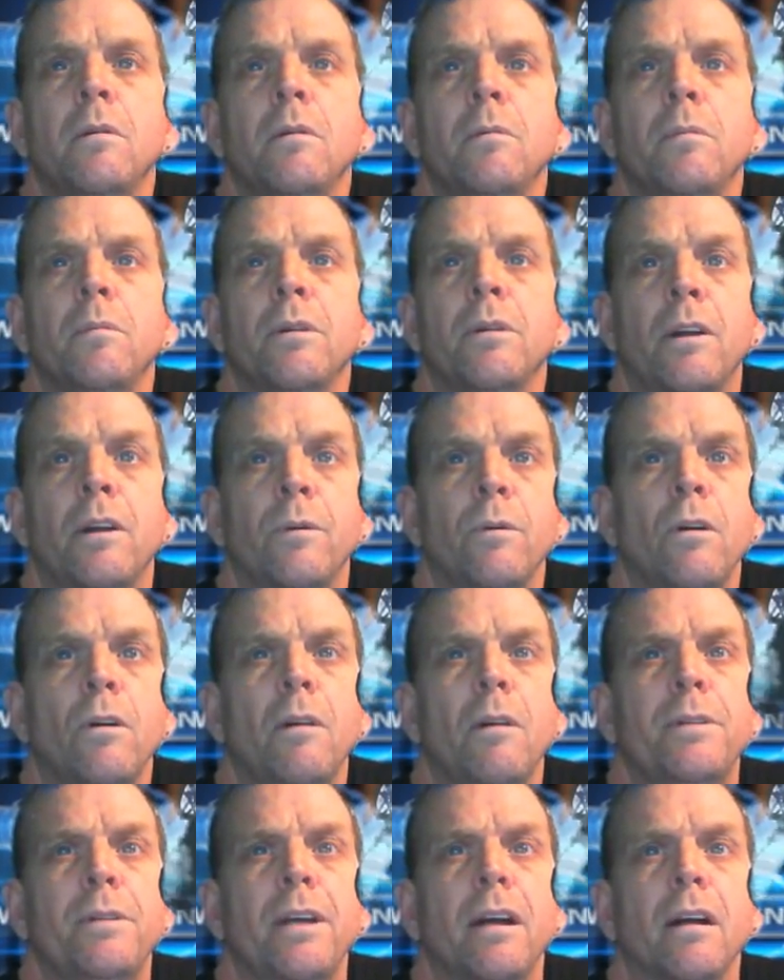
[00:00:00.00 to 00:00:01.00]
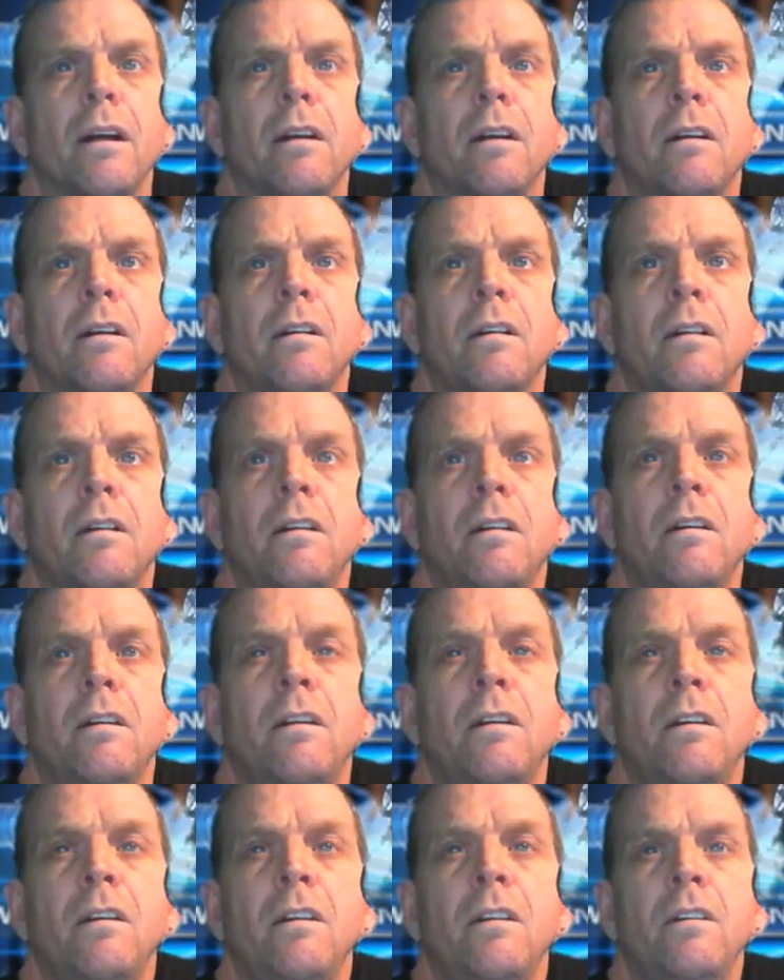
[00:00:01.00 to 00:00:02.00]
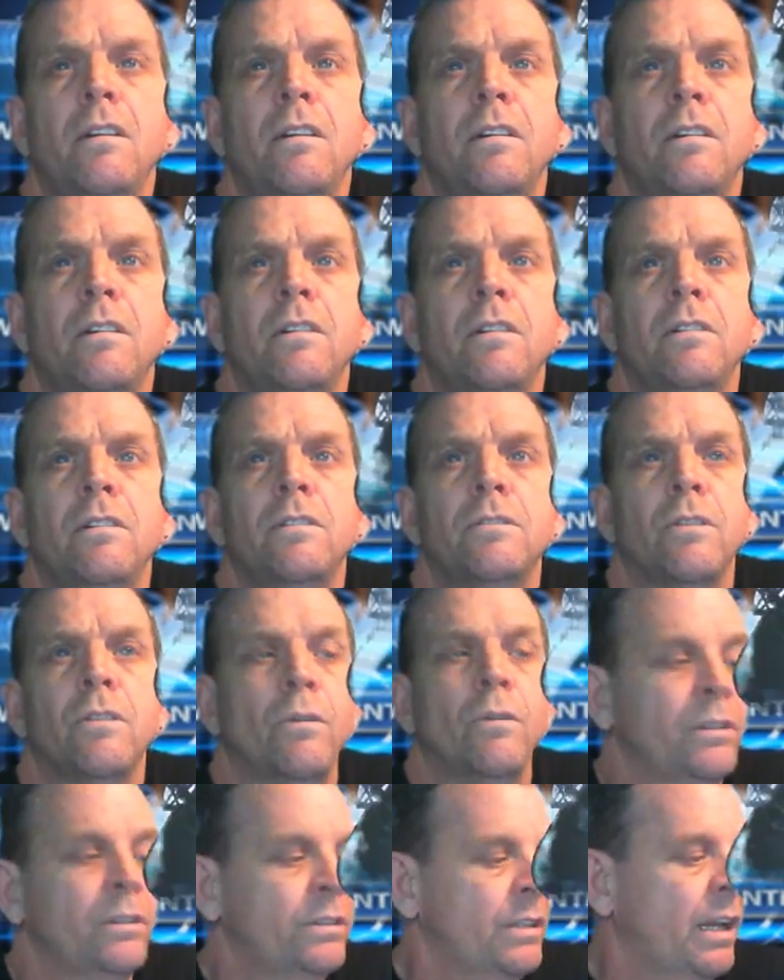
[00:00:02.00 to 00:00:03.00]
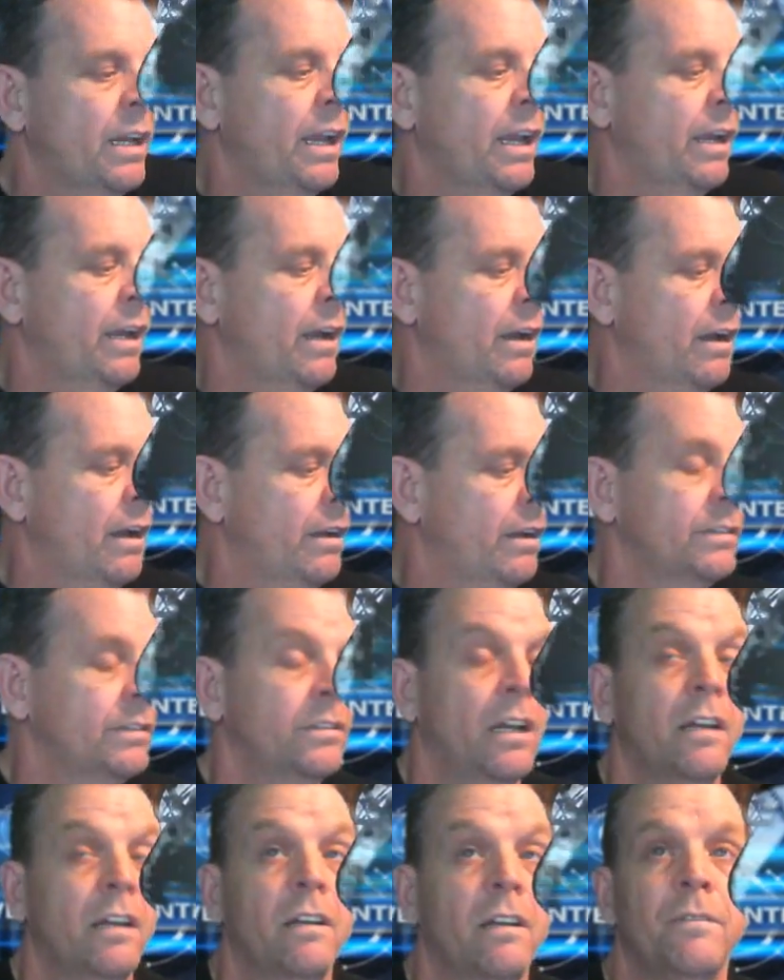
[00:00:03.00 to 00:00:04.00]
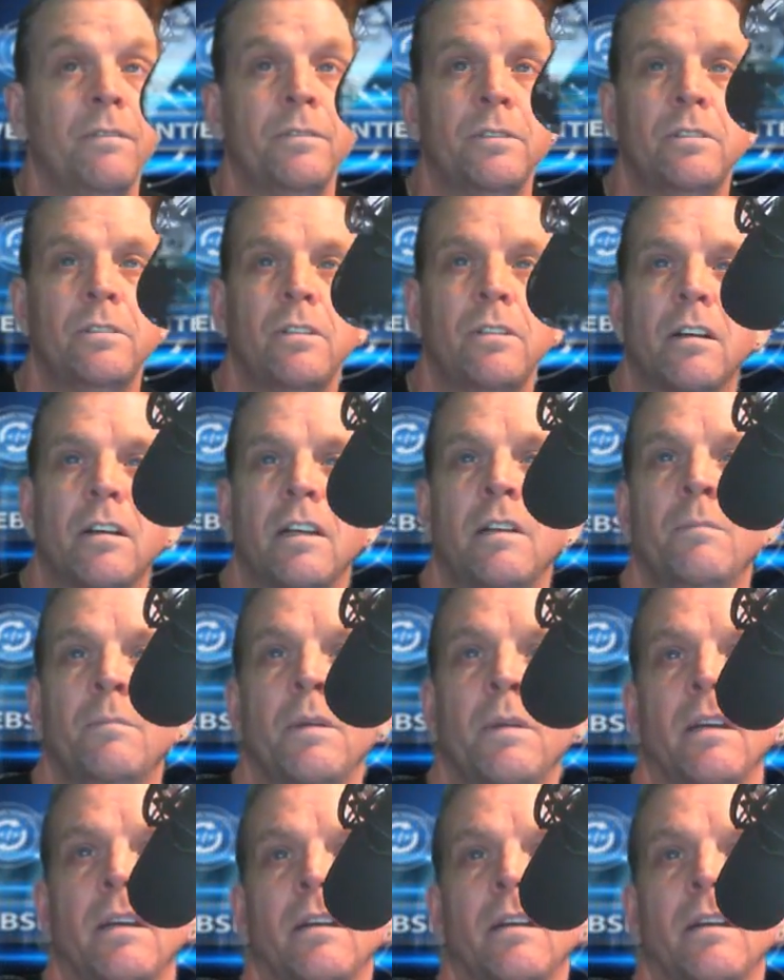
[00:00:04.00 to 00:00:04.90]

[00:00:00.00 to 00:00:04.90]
but I grew up there. So it's kind of stuck in me.